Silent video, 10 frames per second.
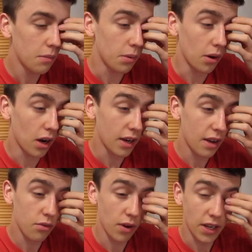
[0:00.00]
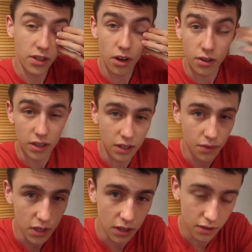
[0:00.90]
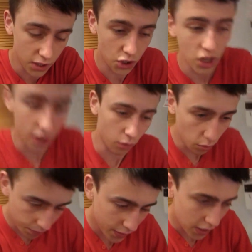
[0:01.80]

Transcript: but I never really started this channel